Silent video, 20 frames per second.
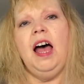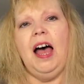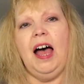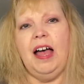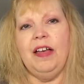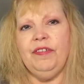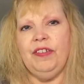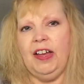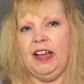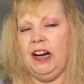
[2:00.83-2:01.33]

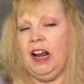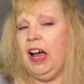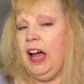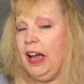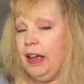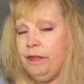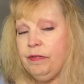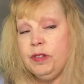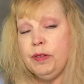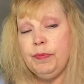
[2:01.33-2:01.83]
I've had
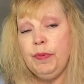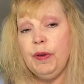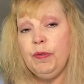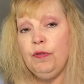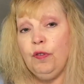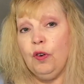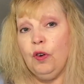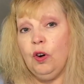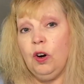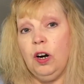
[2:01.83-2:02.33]
hives
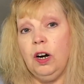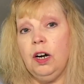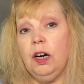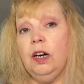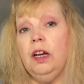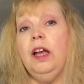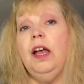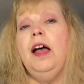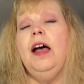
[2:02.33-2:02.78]
before